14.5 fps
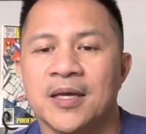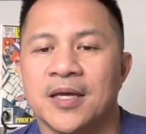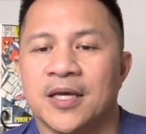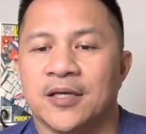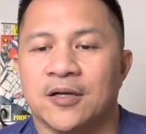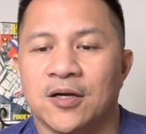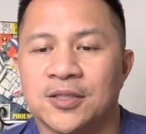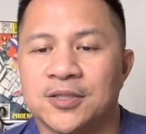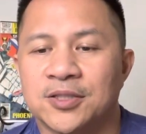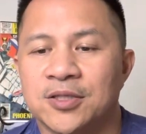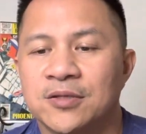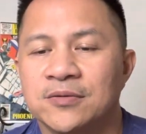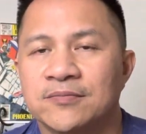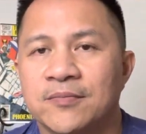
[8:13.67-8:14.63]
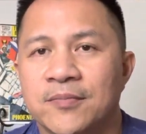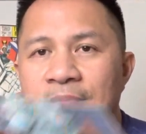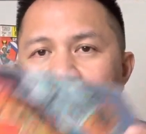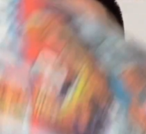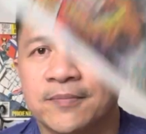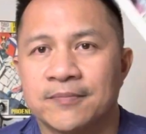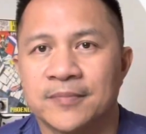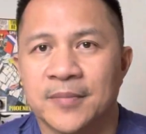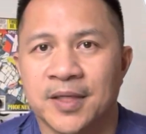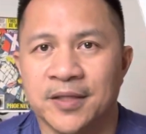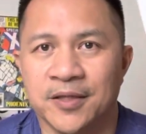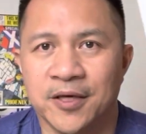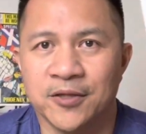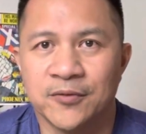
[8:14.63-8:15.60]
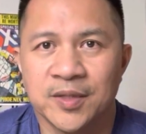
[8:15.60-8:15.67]
And also
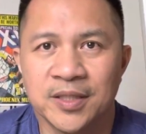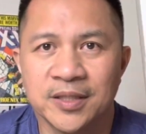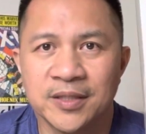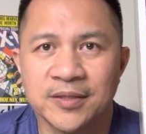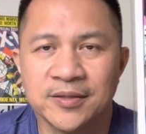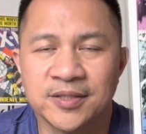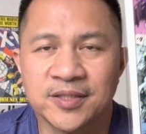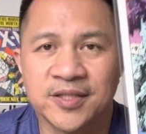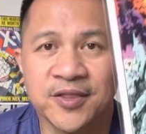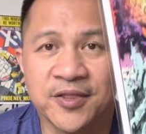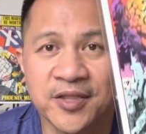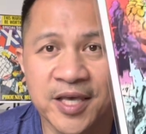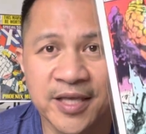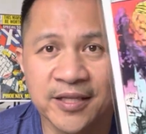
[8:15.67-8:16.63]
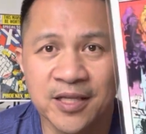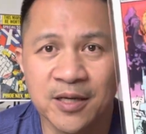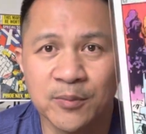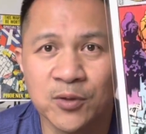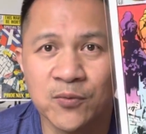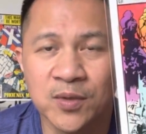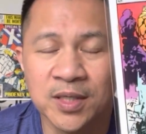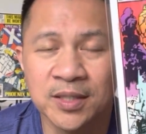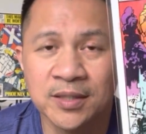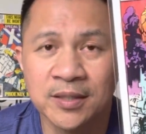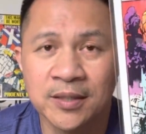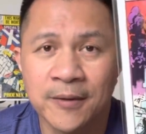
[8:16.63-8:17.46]
another one here is Thing #1.